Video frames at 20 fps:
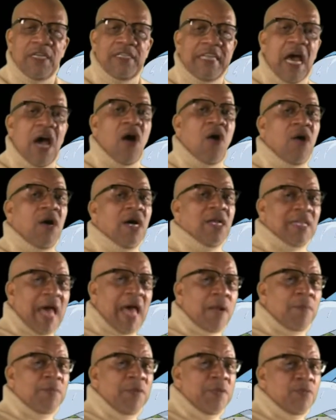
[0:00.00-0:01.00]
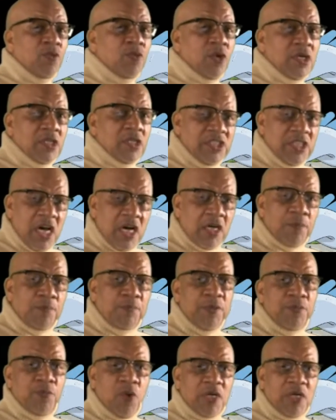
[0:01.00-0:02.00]
Now, a lot of people, younger
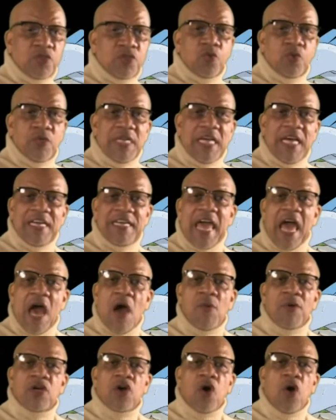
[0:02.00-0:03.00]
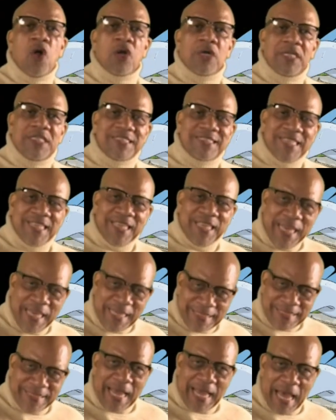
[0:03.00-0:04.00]
people are doing that now and calling it the
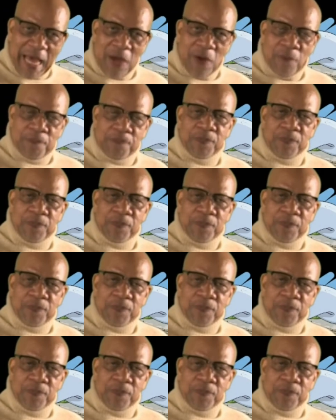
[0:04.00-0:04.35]
get down.